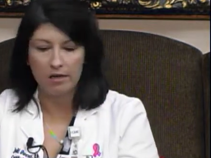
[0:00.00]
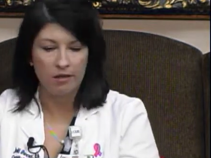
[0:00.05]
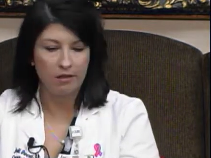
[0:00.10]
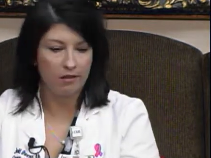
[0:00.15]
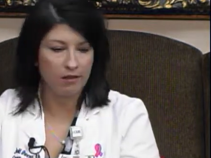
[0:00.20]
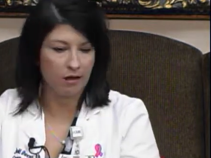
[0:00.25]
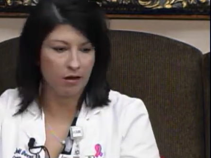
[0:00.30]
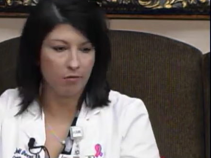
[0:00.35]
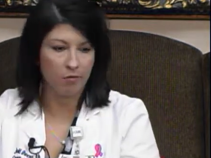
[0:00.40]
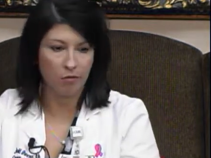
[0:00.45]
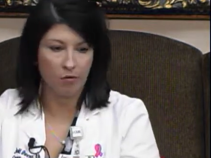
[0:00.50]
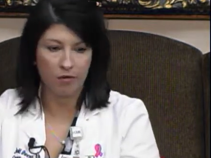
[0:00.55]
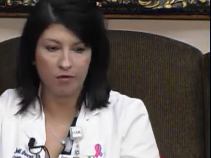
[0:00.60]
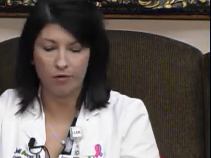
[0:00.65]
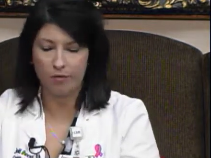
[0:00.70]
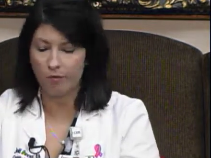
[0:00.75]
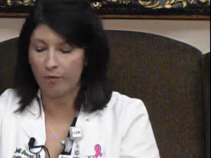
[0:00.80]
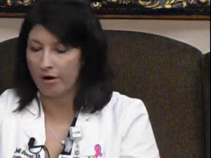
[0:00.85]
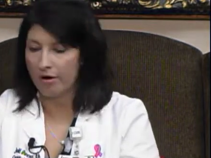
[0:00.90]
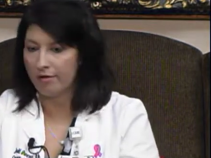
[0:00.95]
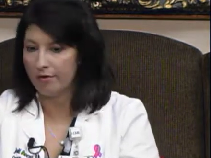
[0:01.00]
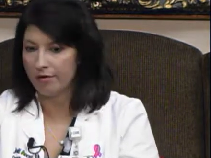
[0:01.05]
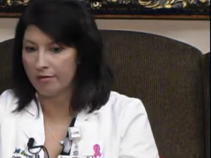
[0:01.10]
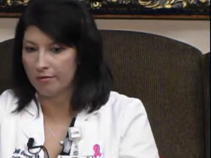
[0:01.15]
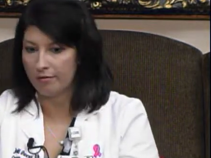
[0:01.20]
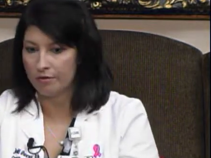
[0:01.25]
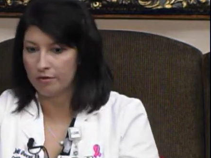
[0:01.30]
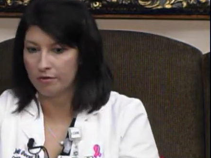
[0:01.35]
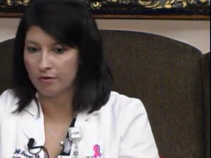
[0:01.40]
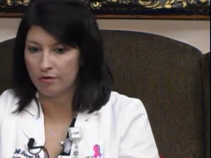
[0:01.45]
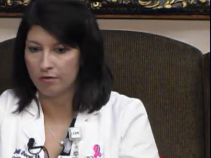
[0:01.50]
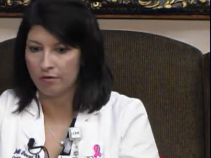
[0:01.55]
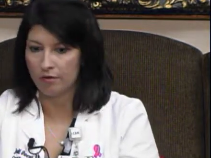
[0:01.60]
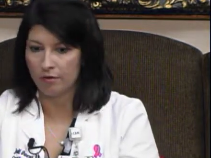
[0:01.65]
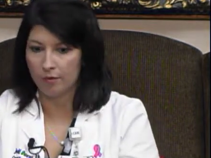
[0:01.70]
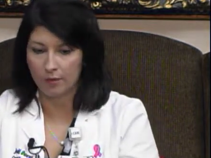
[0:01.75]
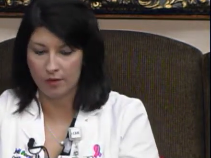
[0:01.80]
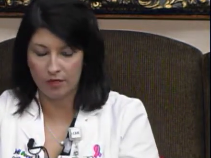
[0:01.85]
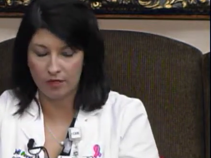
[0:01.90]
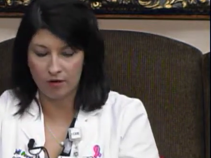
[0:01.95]
they're more than welcome to,
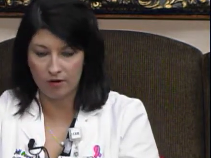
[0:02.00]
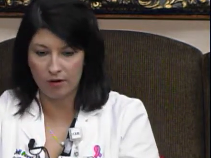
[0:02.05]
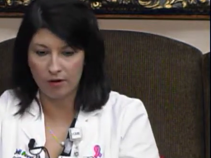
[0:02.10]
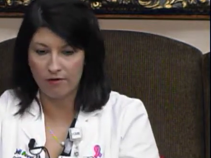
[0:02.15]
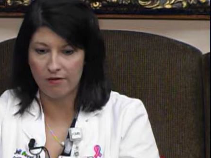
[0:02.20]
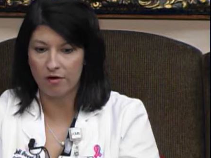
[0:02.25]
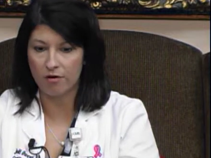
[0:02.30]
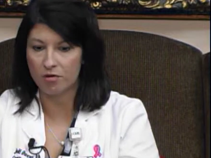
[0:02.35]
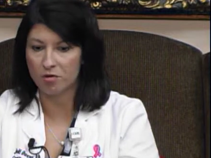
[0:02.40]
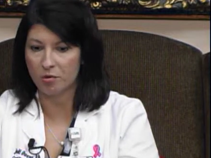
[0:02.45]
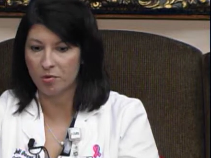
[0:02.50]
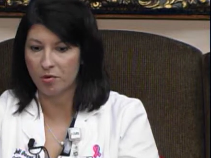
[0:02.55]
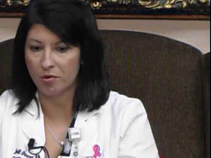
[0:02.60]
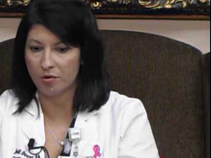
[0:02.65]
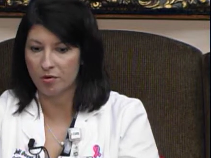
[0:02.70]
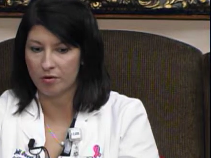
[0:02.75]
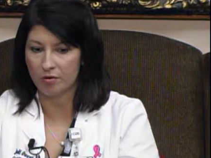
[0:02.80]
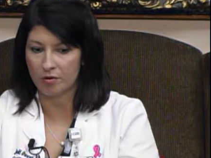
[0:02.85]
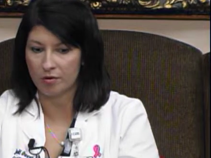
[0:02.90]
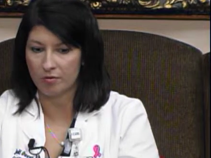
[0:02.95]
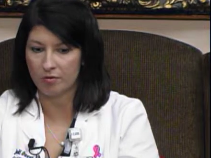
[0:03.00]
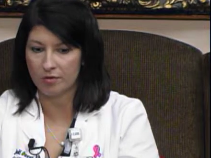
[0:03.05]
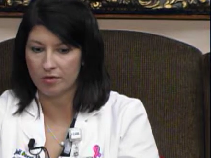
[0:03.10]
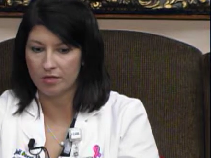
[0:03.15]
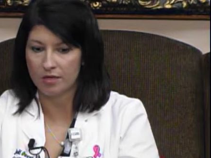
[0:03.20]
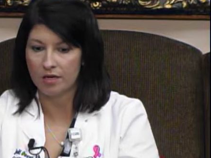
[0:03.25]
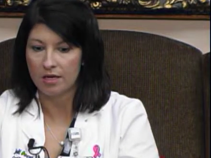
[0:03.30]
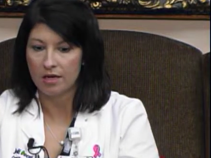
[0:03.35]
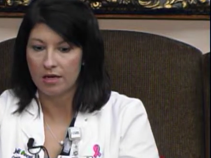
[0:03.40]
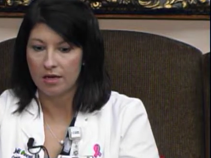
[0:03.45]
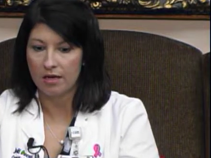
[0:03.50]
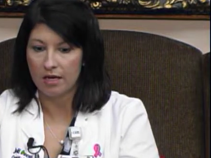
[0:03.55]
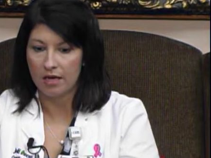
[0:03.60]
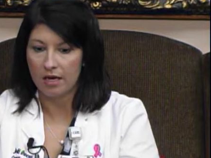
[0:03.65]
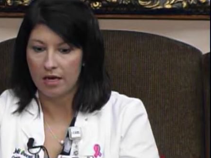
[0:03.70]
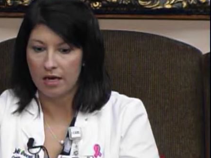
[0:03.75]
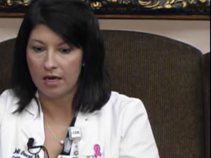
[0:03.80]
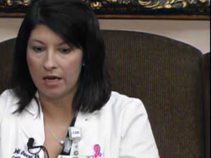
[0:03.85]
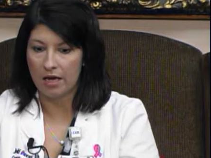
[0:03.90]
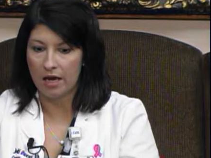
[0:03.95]
when we do have our support groups
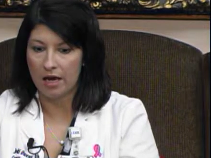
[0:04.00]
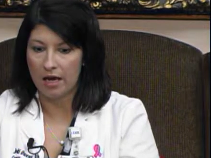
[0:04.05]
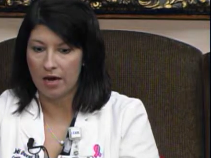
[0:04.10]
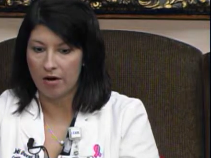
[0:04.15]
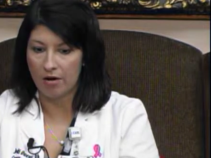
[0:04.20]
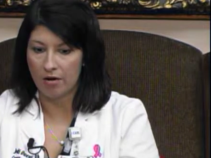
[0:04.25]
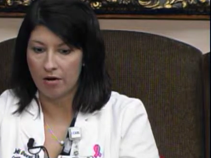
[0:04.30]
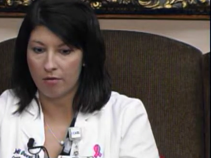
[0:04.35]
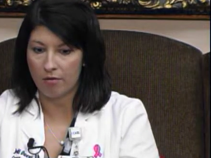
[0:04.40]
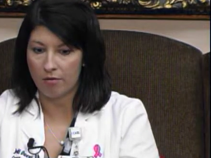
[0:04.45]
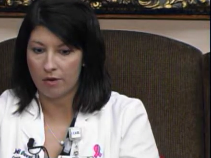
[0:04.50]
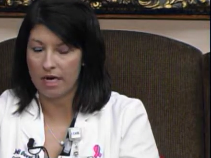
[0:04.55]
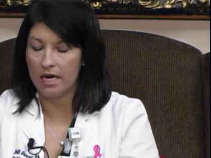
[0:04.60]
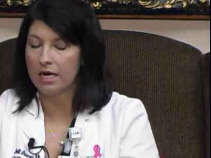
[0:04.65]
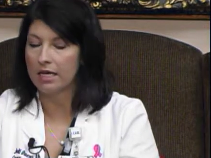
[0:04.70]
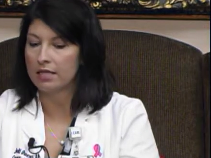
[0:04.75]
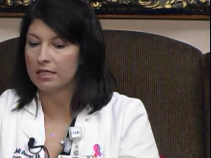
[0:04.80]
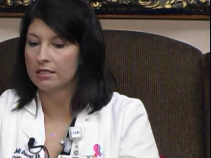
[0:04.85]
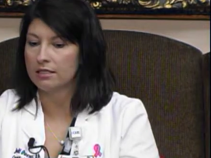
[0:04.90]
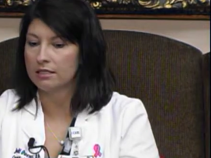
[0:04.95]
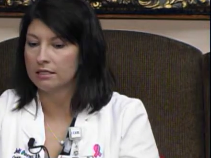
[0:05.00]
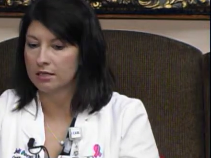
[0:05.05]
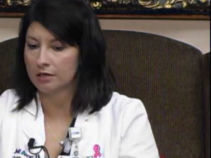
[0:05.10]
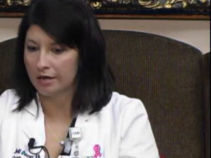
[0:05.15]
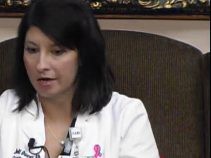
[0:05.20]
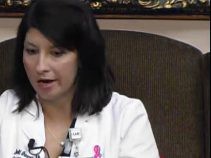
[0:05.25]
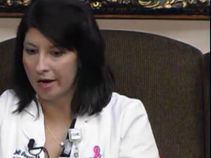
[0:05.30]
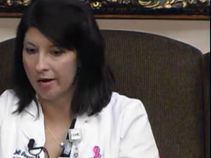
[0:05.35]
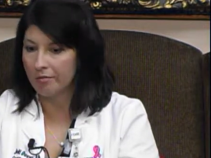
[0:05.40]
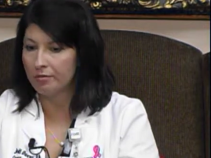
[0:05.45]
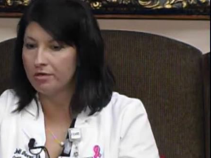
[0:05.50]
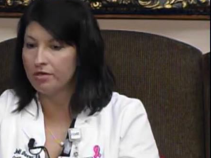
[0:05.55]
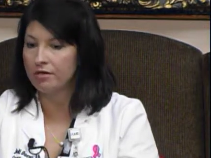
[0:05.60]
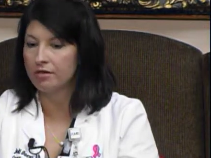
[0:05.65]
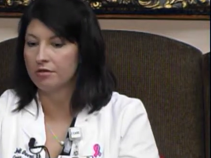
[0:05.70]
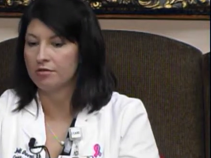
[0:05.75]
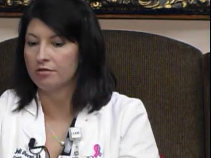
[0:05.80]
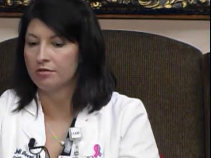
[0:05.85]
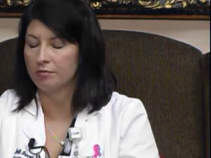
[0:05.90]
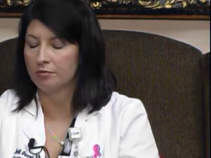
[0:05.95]
and, and our meetings, to come to
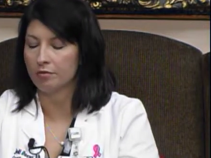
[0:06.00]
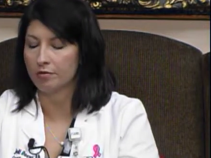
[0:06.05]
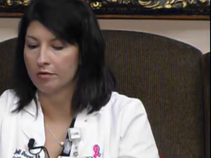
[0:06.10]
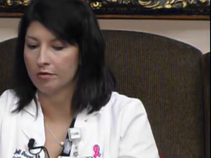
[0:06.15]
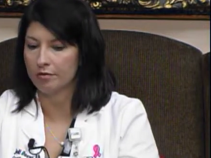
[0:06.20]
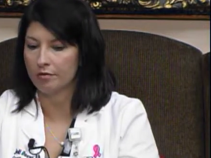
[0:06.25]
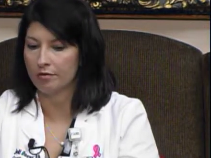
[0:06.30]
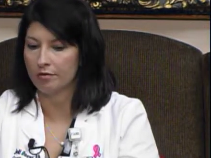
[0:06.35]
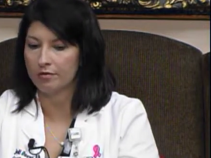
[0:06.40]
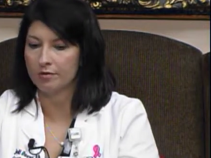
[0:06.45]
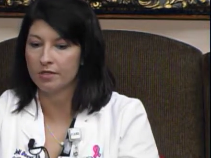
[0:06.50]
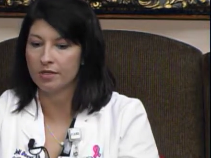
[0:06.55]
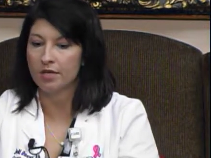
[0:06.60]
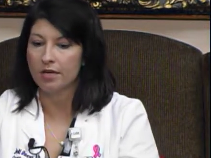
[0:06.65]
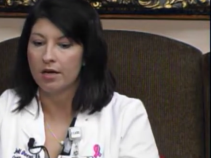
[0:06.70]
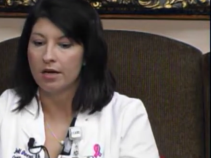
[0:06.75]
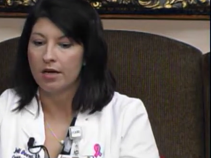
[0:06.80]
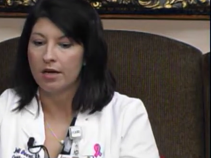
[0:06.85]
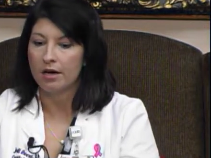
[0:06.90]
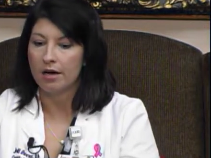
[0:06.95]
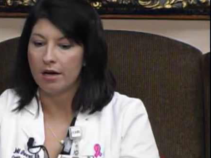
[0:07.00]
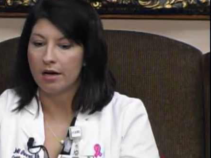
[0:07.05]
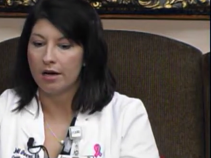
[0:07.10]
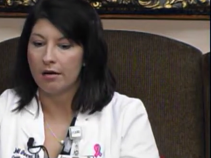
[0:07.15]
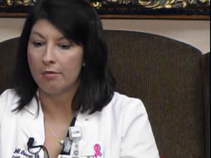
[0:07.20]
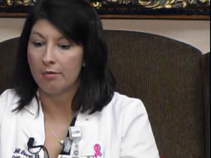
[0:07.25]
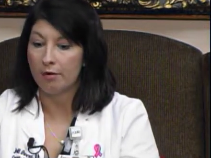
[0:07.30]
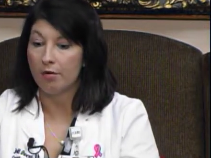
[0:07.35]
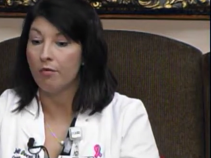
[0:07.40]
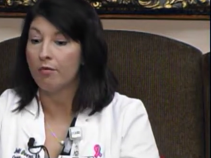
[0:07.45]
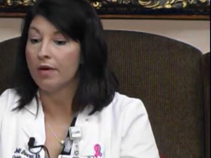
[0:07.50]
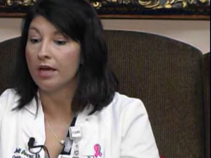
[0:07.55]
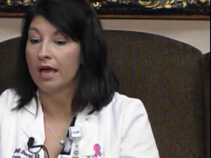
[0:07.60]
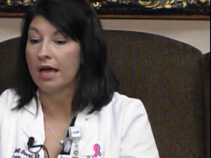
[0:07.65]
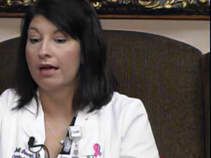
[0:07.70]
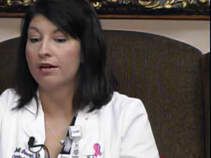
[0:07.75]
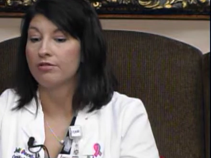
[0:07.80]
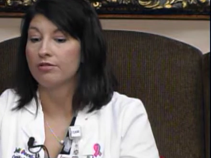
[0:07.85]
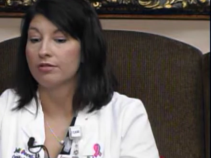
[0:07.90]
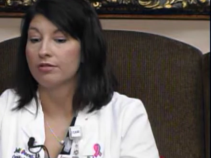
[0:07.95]
those support groups. Um, but we
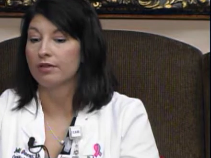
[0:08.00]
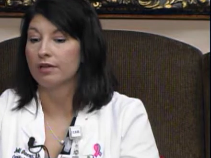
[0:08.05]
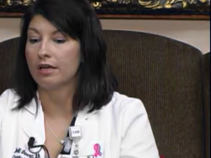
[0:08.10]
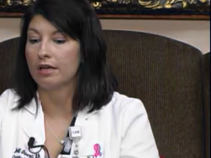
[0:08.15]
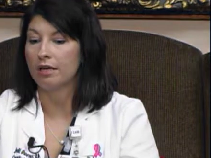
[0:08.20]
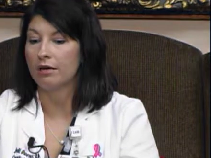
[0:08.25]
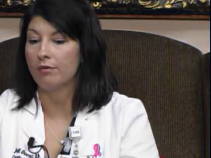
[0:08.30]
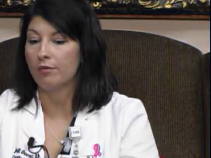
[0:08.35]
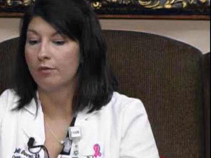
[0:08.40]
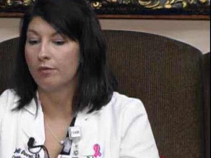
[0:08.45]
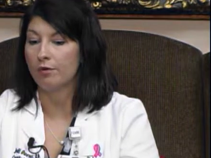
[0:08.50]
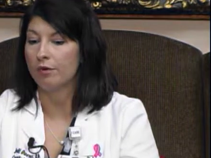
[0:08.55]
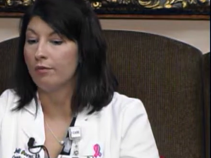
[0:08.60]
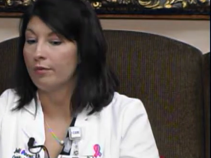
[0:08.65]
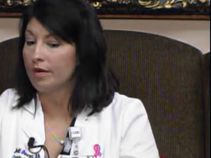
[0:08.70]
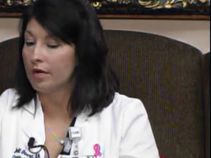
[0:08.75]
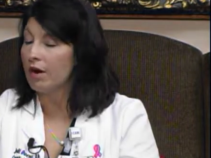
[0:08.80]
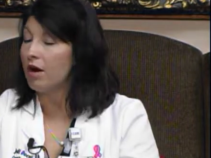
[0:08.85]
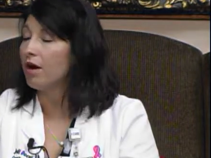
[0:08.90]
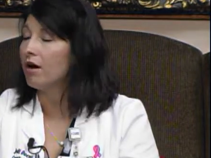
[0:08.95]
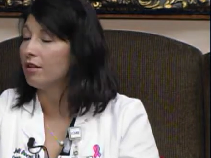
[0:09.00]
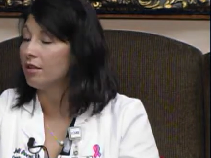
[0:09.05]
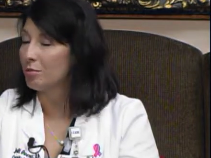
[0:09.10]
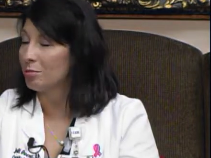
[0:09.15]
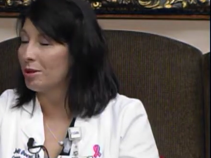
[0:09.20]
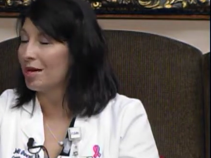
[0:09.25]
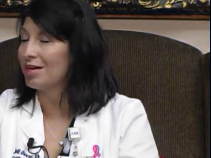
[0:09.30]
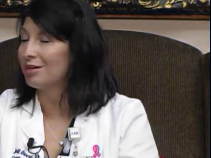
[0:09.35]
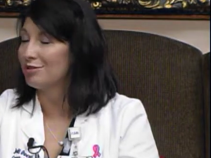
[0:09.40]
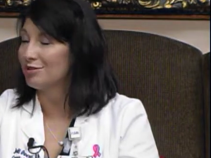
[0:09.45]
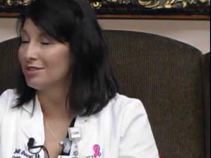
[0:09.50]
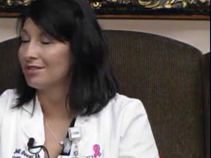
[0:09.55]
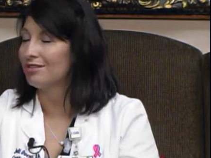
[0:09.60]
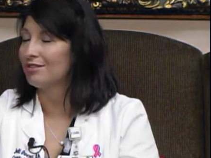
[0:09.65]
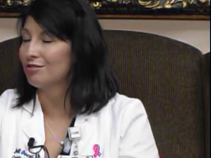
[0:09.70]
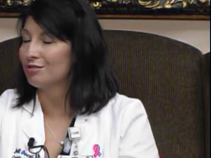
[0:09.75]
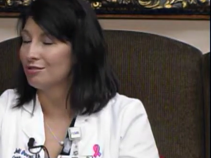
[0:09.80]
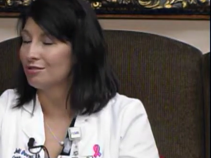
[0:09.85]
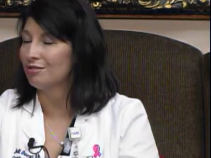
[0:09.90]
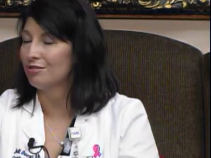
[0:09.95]
actually, when we call the
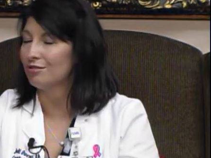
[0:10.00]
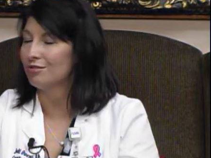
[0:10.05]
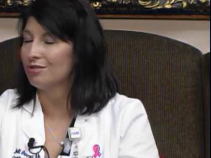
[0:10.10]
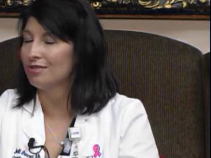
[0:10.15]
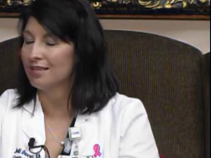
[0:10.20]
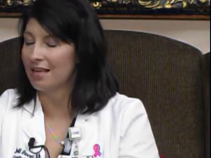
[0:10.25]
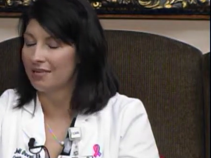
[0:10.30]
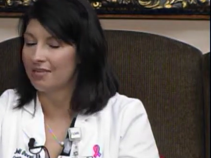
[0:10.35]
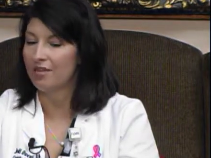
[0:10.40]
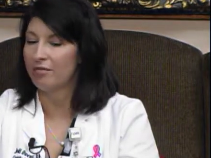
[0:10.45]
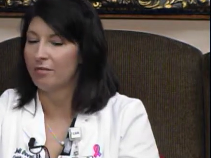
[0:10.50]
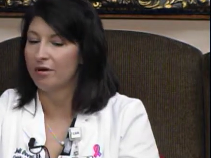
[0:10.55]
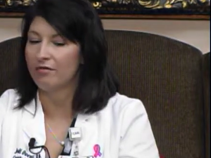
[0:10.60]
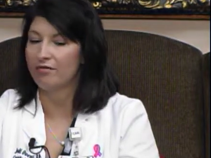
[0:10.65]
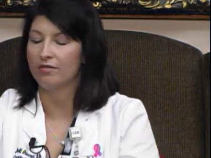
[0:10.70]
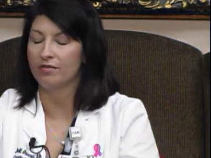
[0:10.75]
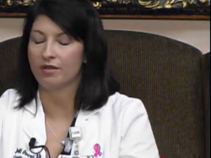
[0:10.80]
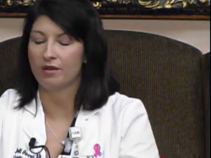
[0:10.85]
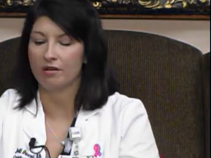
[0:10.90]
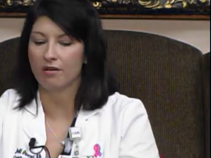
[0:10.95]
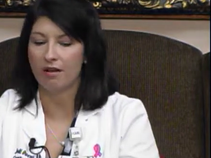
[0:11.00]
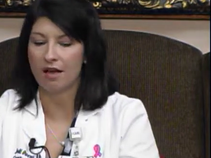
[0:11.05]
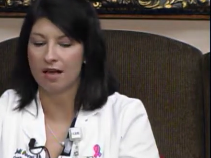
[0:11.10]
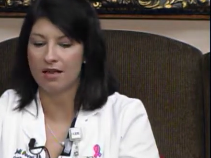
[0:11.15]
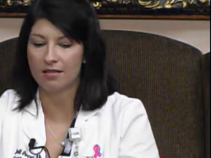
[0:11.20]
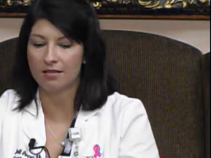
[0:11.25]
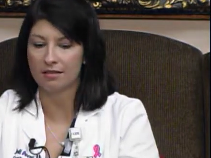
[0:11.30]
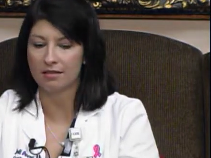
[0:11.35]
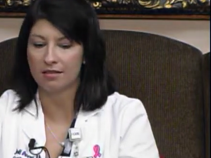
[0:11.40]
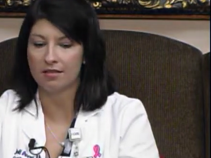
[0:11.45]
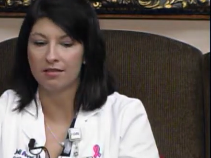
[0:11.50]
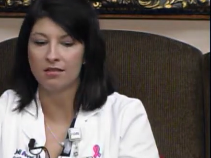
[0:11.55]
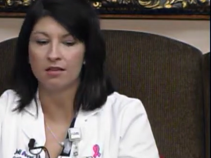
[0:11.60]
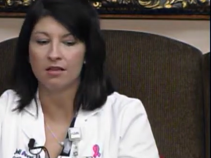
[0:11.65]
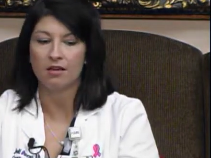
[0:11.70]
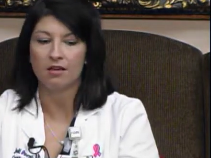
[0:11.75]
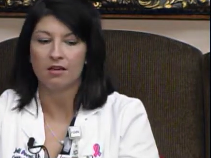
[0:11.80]
patients to set them up for their classes,